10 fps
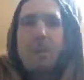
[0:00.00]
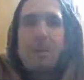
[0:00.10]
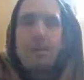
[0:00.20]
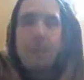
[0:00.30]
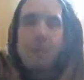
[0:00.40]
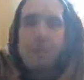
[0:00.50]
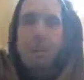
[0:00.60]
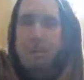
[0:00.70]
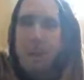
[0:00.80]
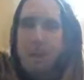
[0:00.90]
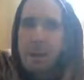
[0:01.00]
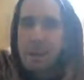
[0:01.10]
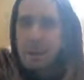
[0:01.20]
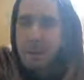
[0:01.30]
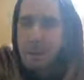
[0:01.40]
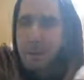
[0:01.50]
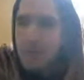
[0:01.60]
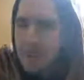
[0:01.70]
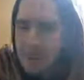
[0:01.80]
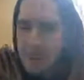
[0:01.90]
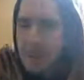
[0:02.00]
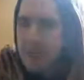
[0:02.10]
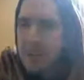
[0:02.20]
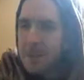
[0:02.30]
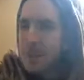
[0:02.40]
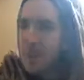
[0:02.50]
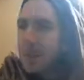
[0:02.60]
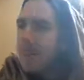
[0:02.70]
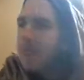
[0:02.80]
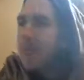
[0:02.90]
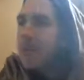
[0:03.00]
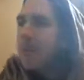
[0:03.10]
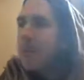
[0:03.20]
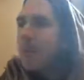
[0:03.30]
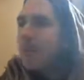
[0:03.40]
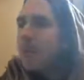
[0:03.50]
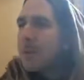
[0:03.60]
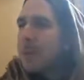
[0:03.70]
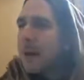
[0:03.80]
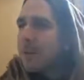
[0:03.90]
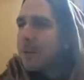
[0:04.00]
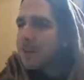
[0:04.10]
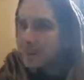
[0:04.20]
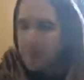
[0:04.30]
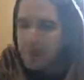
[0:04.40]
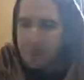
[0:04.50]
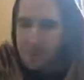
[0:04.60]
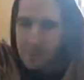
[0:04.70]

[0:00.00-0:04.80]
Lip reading: spirituality. Oh, look at these fools and rascals.